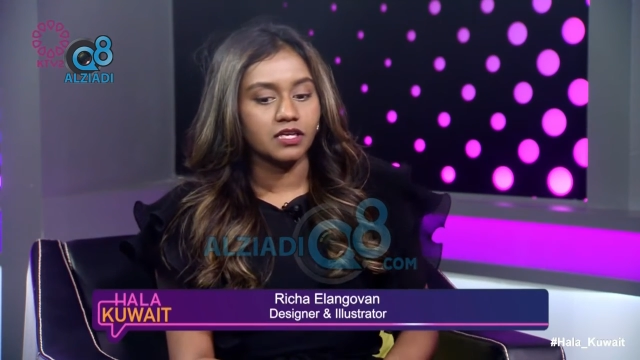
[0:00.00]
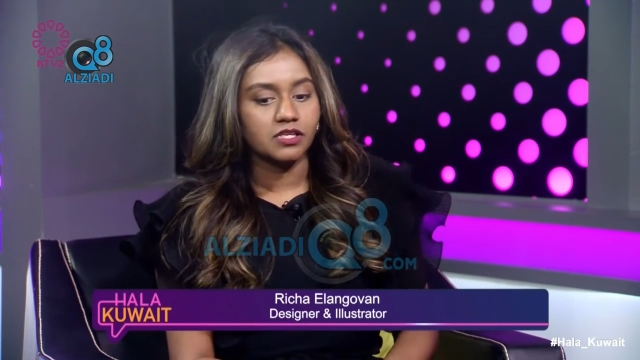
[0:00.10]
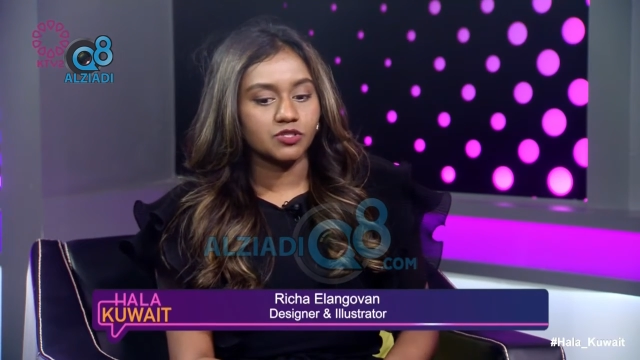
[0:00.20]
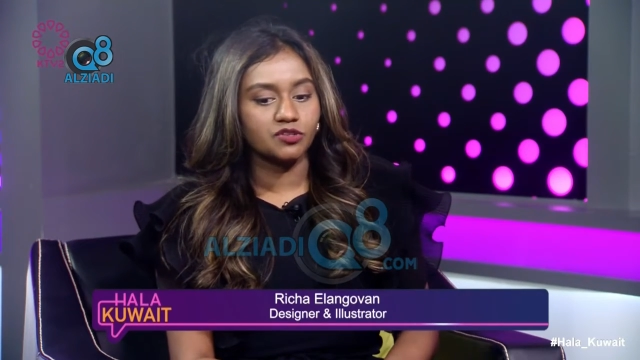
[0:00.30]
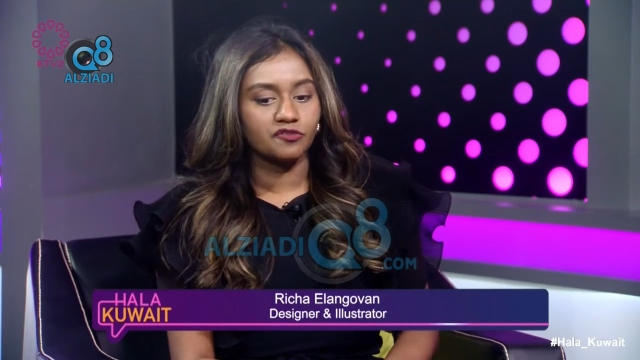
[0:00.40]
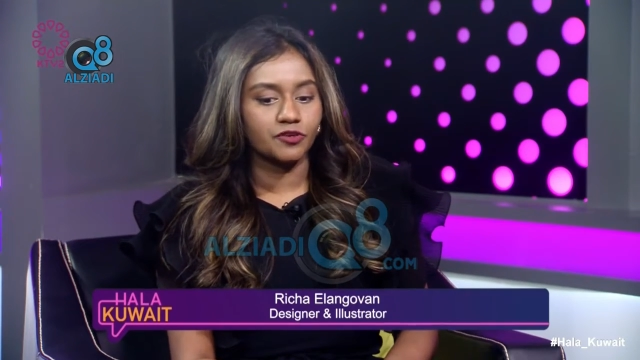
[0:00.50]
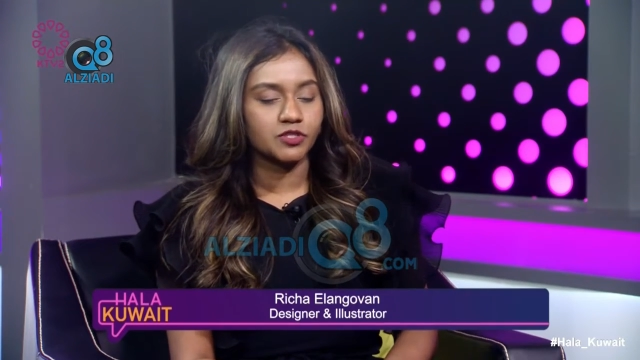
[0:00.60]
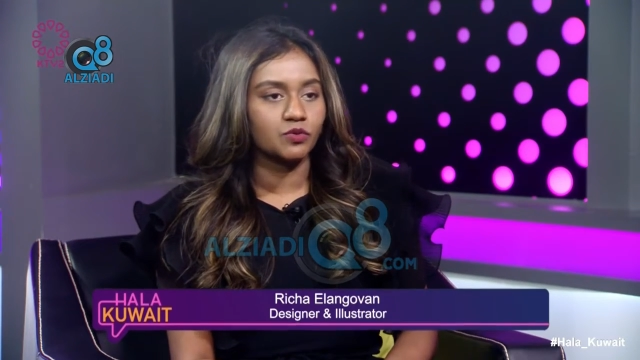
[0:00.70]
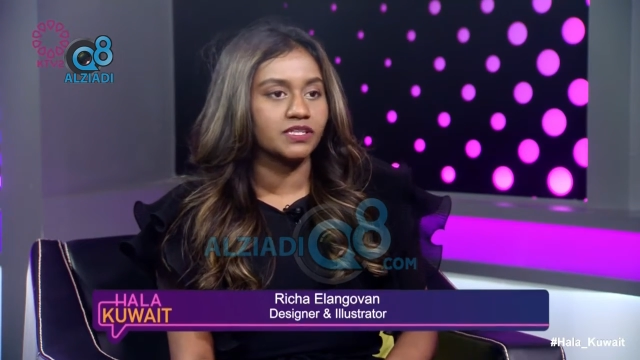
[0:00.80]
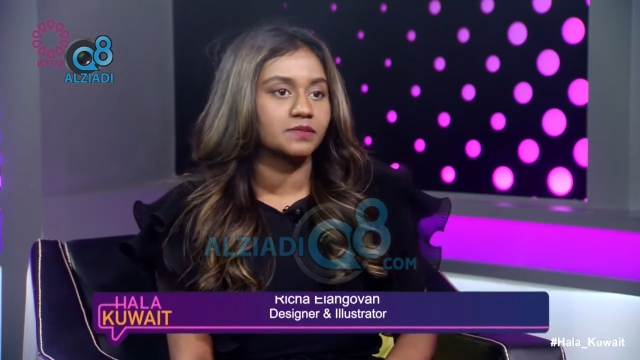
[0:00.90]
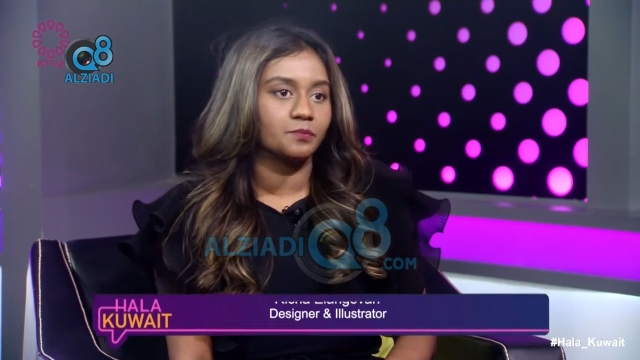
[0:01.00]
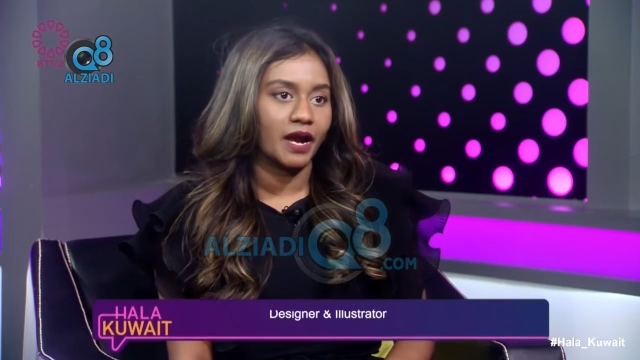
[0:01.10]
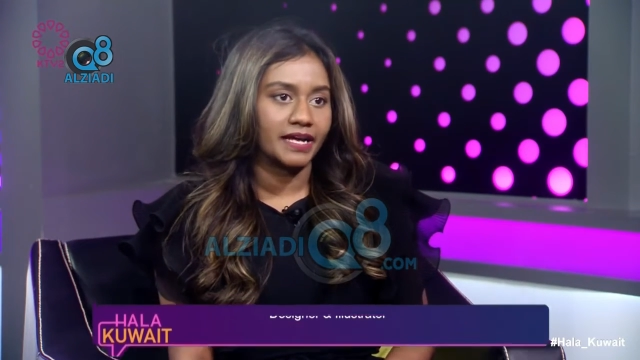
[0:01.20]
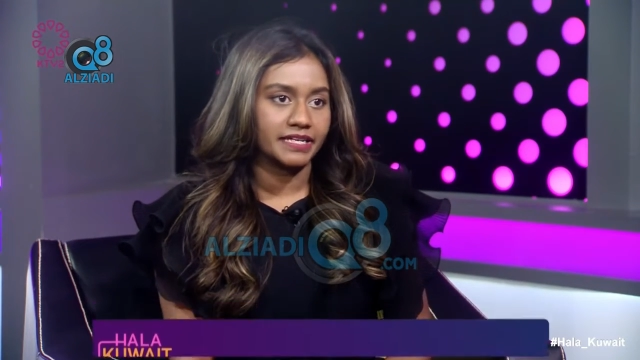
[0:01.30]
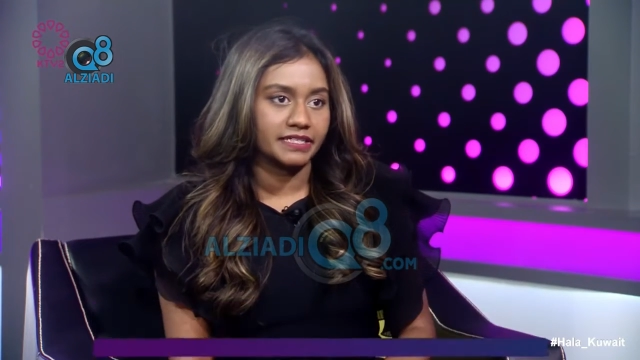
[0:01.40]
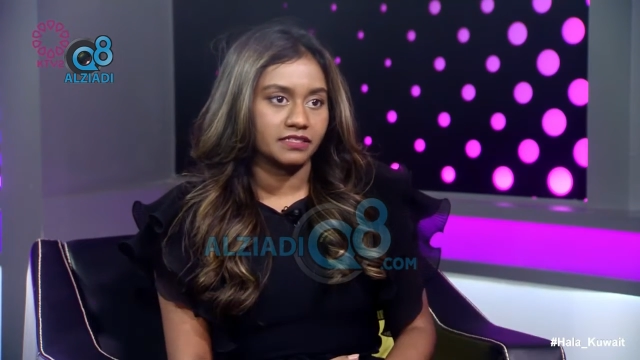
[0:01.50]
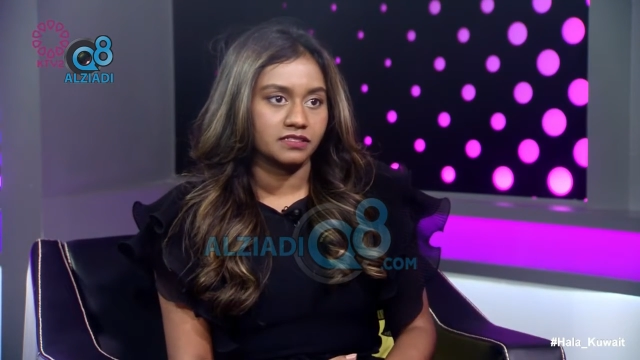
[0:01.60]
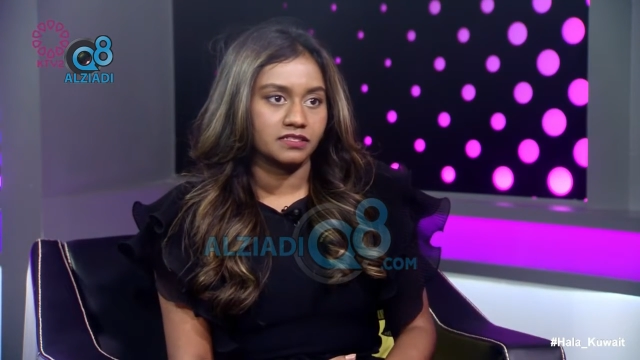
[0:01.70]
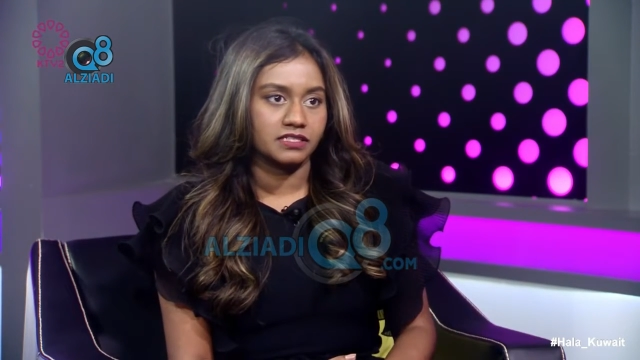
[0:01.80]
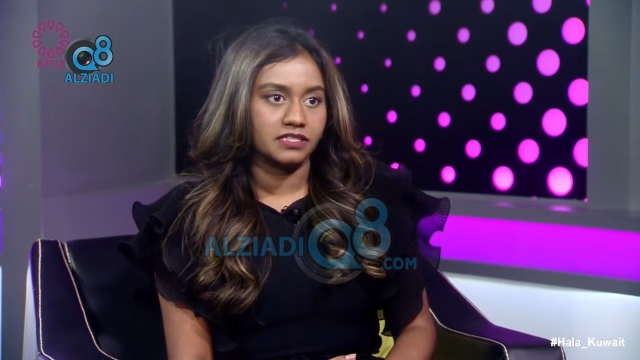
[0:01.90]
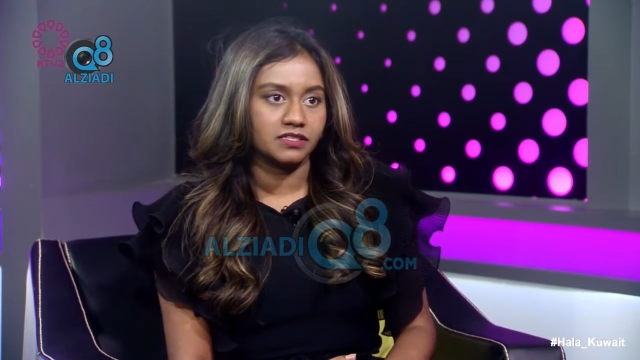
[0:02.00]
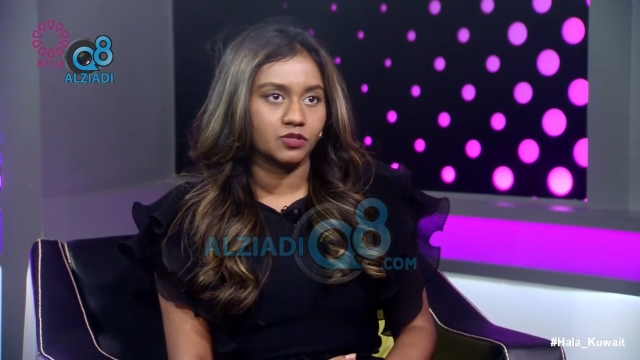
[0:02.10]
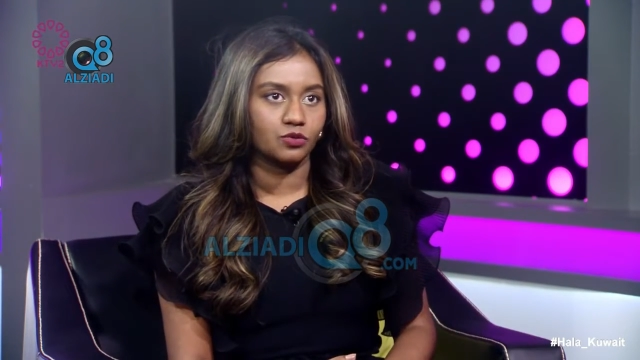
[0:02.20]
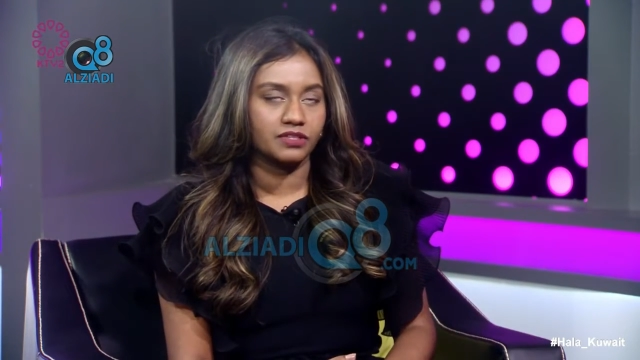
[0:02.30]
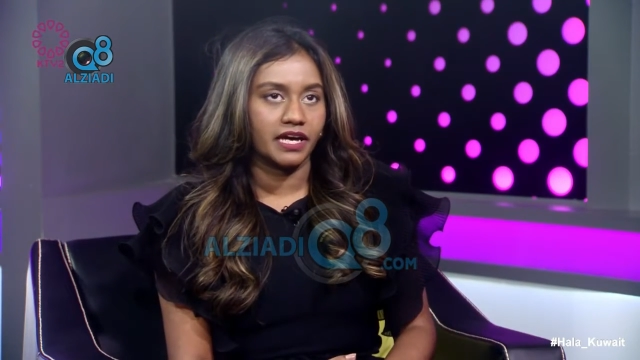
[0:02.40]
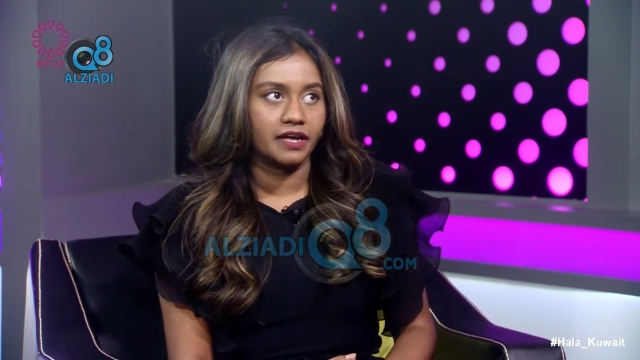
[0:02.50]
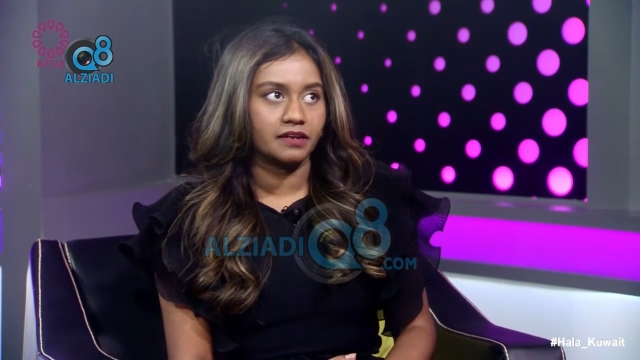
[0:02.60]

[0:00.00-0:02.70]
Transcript: So the first one is brand identity. So that